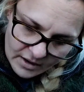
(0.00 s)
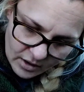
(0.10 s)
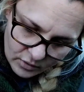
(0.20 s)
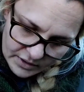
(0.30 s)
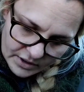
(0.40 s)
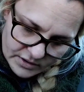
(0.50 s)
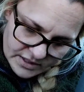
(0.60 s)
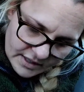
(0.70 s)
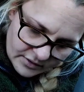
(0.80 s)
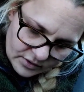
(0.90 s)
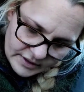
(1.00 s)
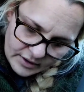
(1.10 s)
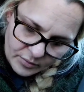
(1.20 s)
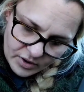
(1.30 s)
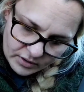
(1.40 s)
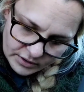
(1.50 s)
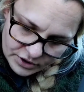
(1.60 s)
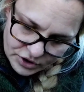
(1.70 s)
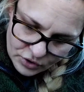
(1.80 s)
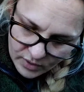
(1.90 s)
Oh, here's the other nail
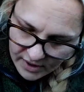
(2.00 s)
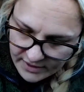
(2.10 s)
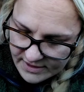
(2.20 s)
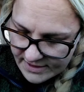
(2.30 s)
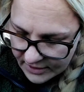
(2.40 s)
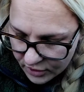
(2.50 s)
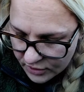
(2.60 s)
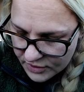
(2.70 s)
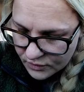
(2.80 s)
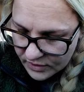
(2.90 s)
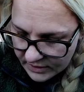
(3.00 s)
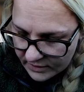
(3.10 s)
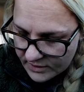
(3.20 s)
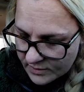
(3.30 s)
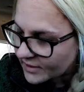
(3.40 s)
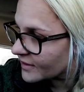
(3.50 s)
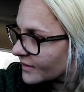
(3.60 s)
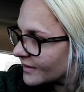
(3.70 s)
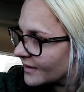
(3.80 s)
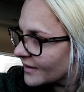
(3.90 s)
polish. You got a Snickers? Really,
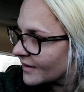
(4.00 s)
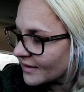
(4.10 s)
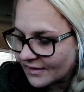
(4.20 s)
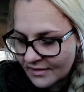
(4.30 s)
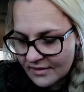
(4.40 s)
Elizabeth? Huh?